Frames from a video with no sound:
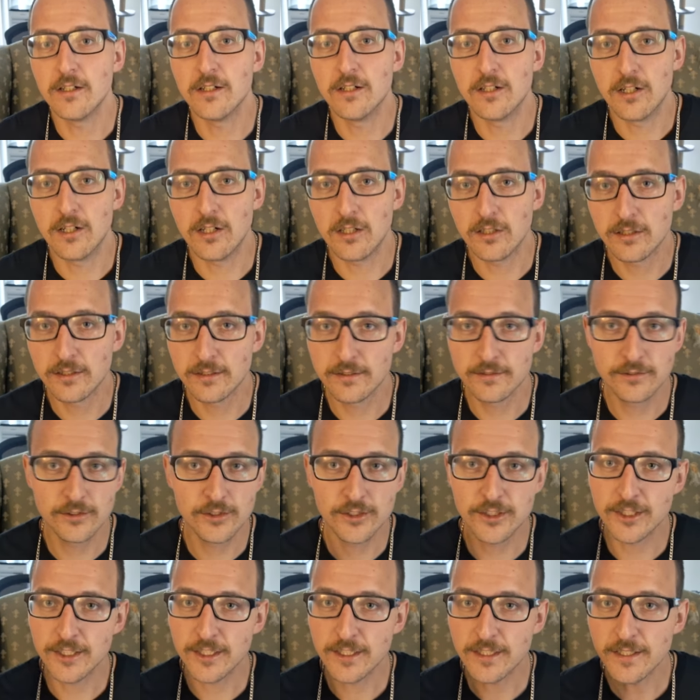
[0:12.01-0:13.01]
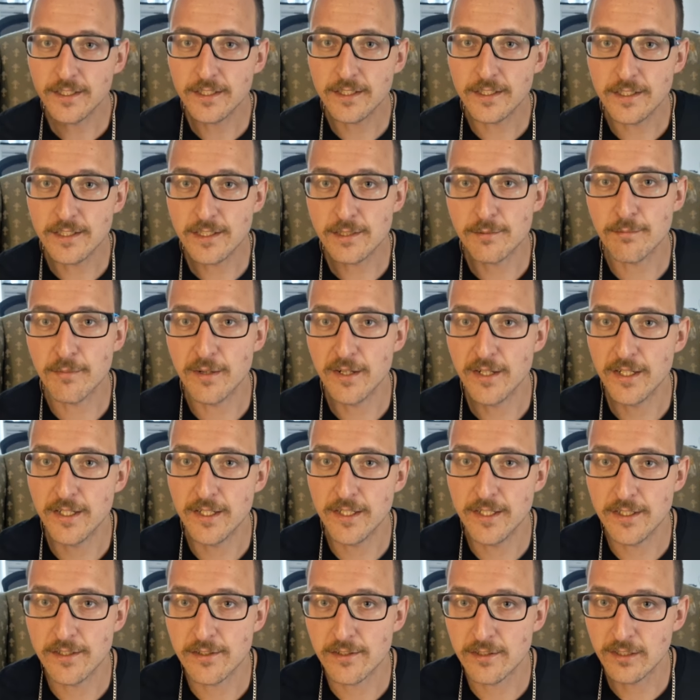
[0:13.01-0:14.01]
oh, she is
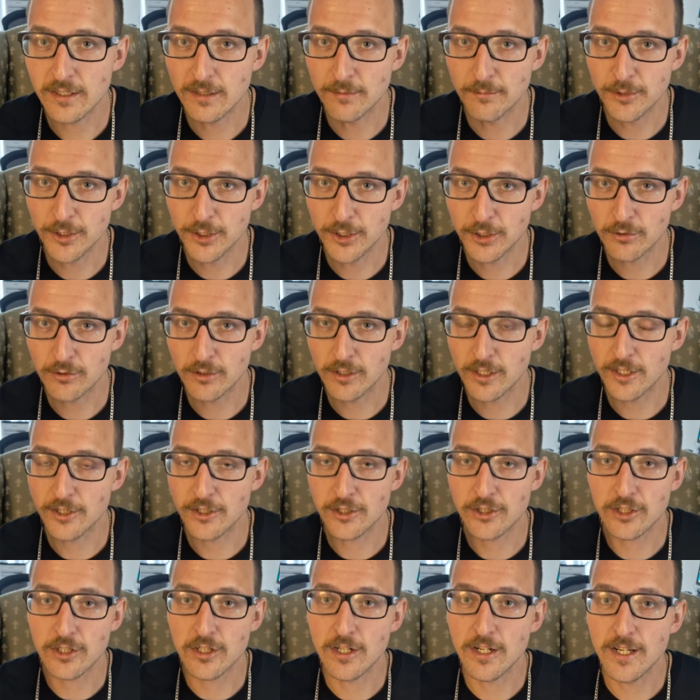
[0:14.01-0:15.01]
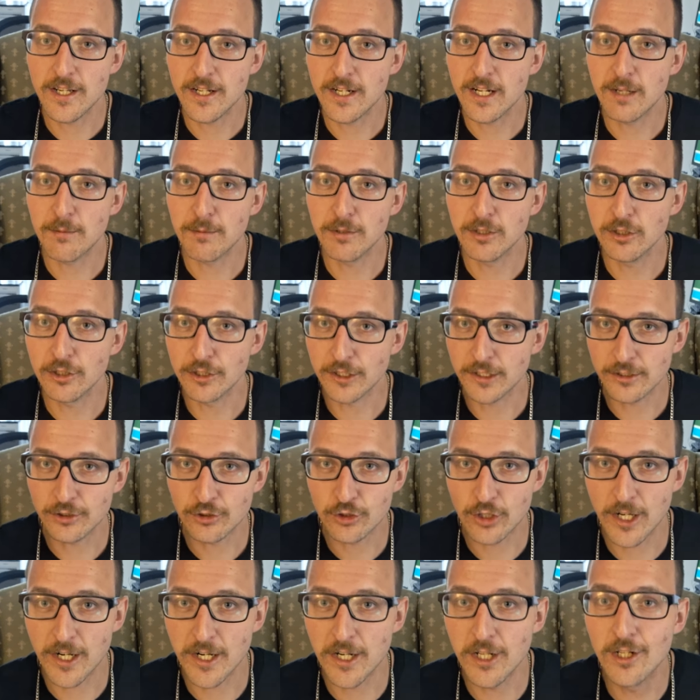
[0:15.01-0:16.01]
my celebrity crush, and I've been
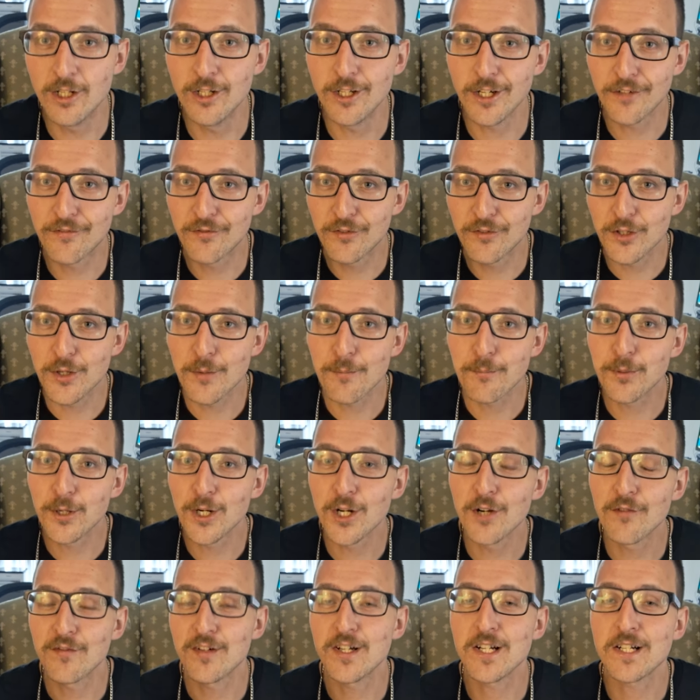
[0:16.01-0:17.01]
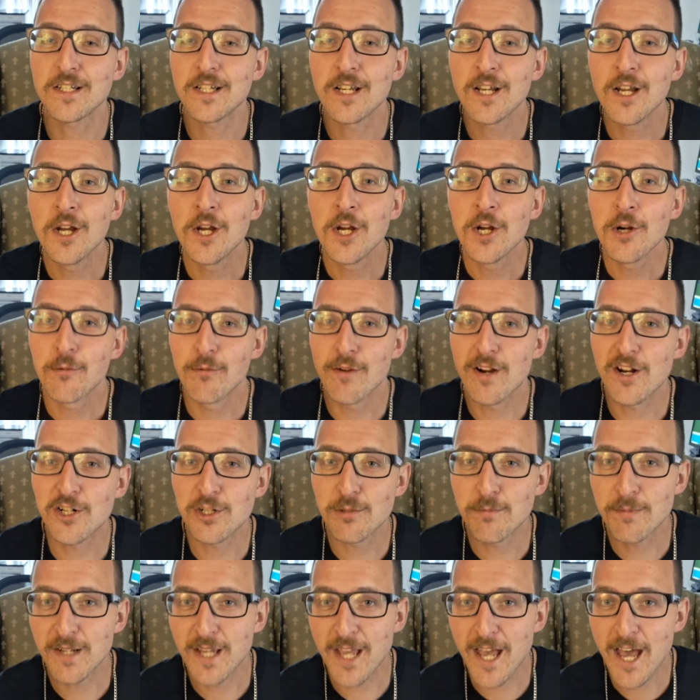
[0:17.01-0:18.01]
trying to look for the perfect
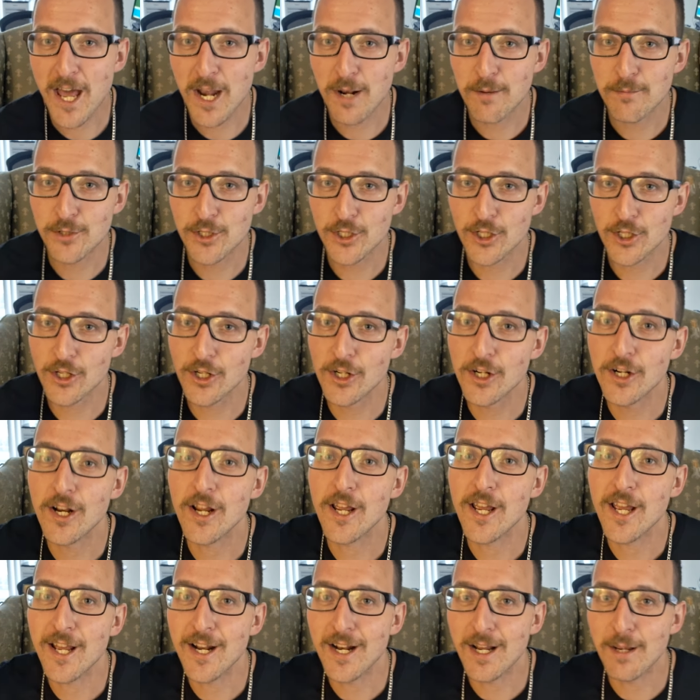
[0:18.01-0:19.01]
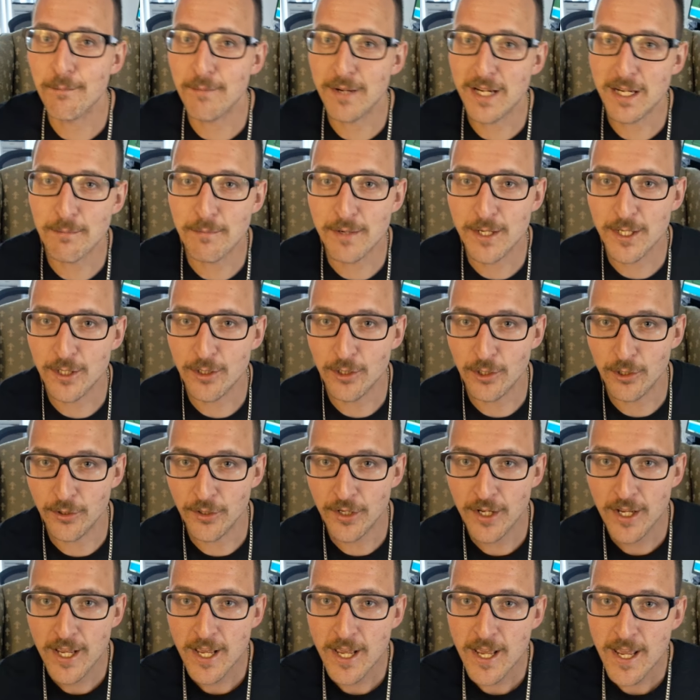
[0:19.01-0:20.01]
Rachel McAdams shirt, and I made my own.
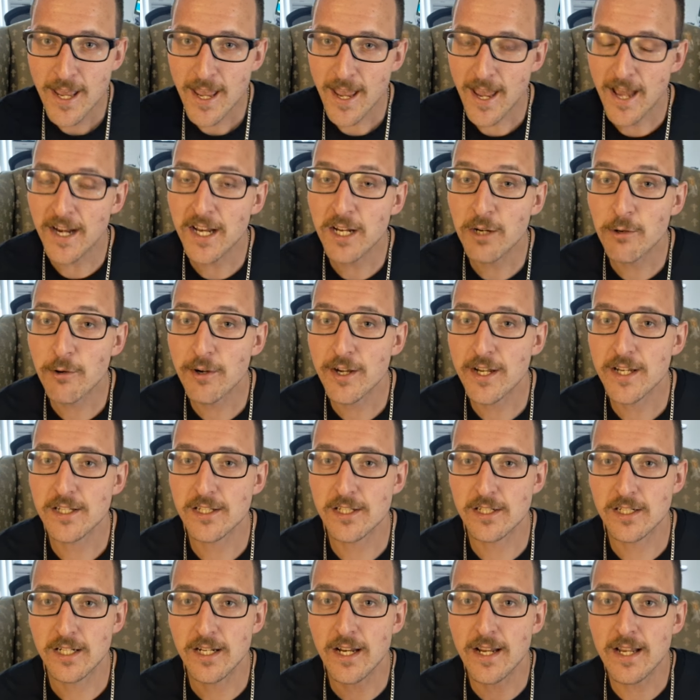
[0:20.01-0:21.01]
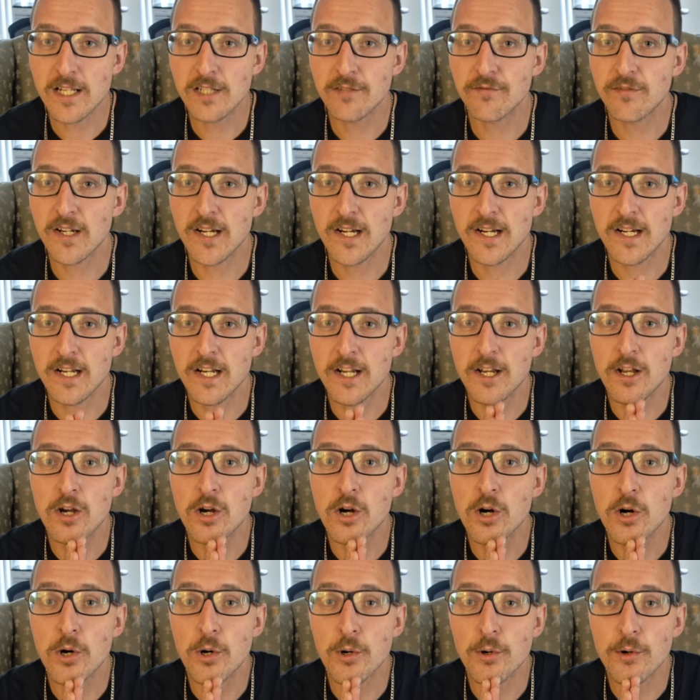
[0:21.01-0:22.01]
Anyways, today's
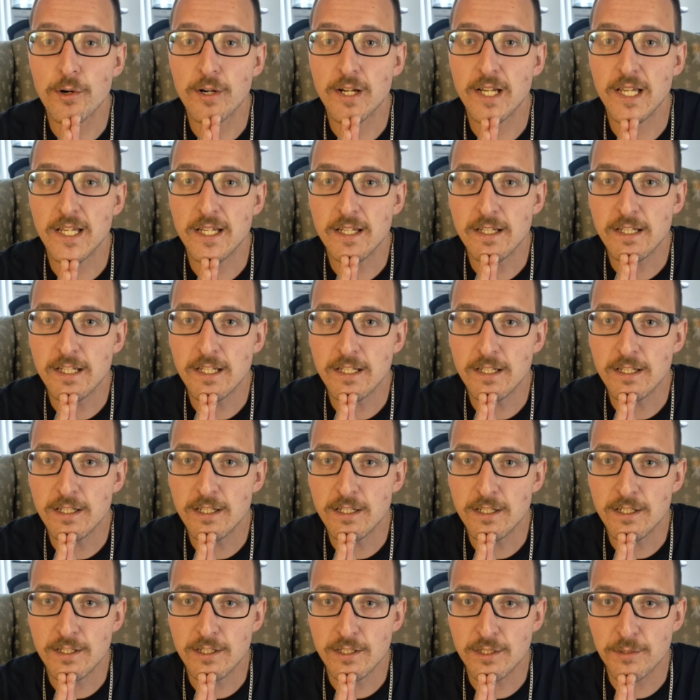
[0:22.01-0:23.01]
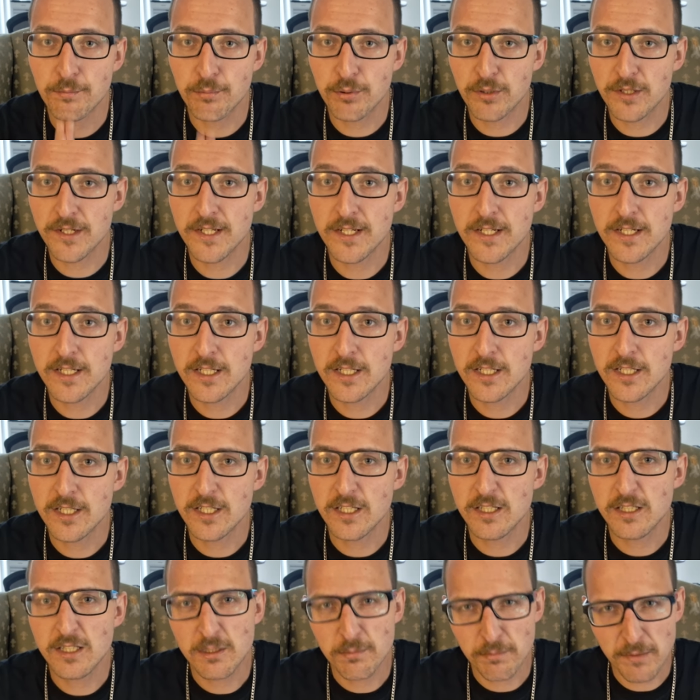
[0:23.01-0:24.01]
video is
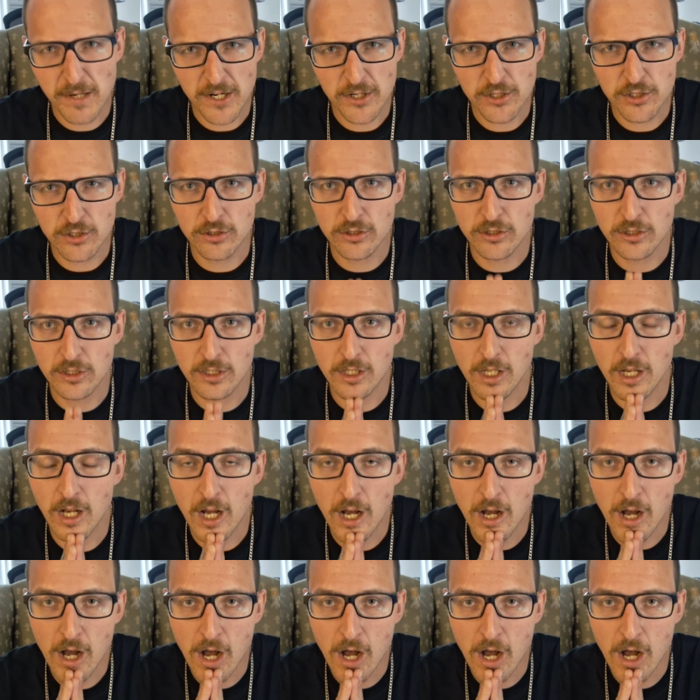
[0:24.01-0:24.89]
pretty special.